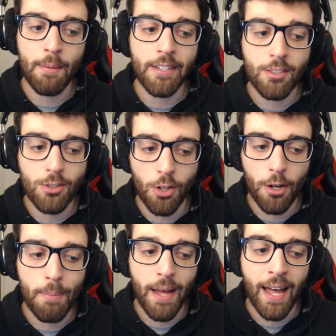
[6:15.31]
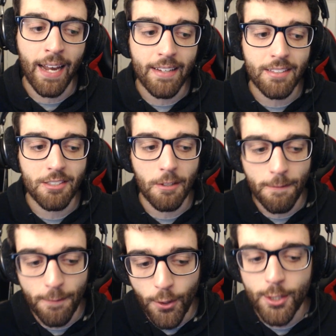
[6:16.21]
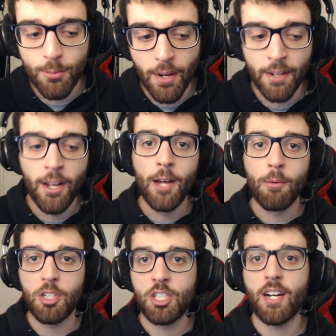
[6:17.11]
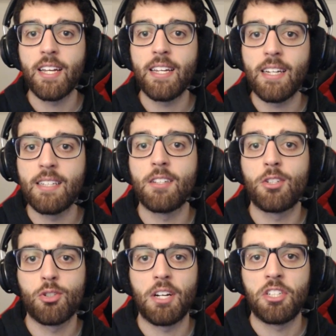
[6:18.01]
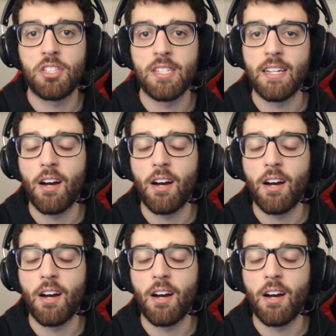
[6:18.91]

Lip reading: It's so bad. It's the first one we're chucking in the trash tier.